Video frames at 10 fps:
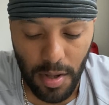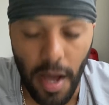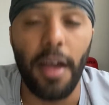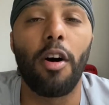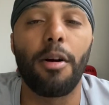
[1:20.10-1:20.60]

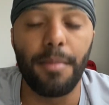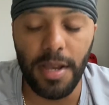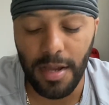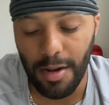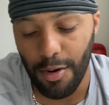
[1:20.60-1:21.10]

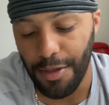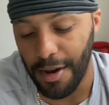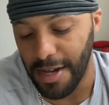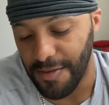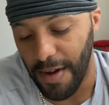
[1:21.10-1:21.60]
Armenian
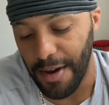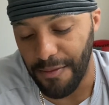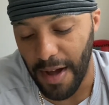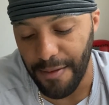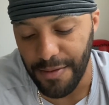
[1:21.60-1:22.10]
Orthodox fighter,
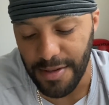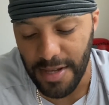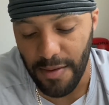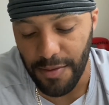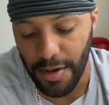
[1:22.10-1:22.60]

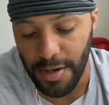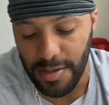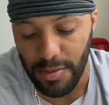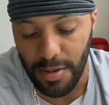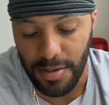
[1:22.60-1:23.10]
5'7",
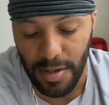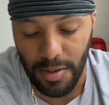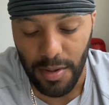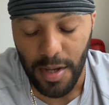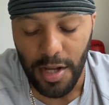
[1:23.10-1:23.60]
32 years
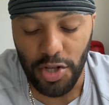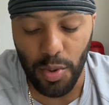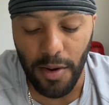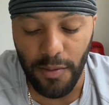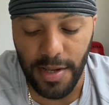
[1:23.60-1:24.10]
old,
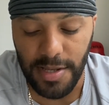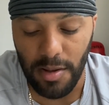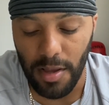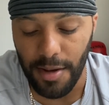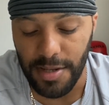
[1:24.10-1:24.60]
12 wins,
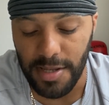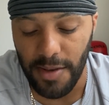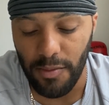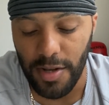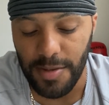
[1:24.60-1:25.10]
no losses,
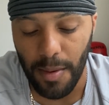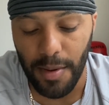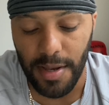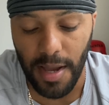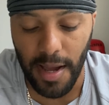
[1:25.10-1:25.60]
7 wins by
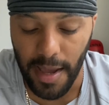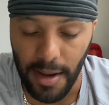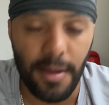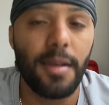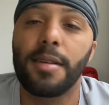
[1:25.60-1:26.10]
way of
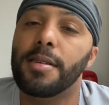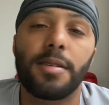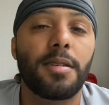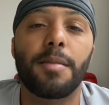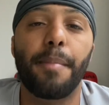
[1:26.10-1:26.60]
knockout.
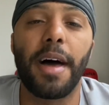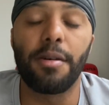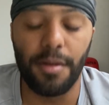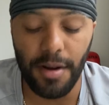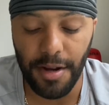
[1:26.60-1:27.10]

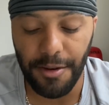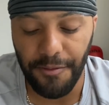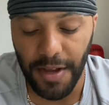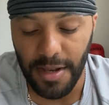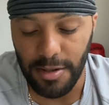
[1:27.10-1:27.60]
Battle of the
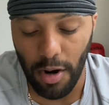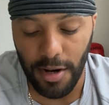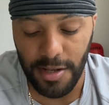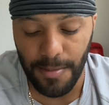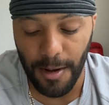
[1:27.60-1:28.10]
undefeated.
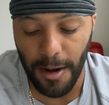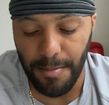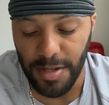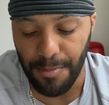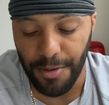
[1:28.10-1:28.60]
Artem
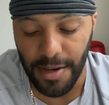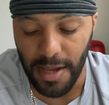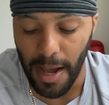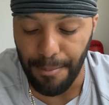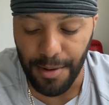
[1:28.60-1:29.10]
is a pretty, he
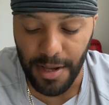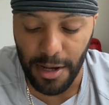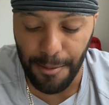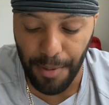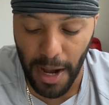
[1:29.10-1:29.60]
got pretty
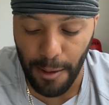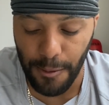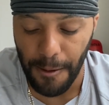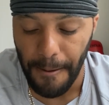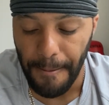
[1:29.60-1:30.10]
good power.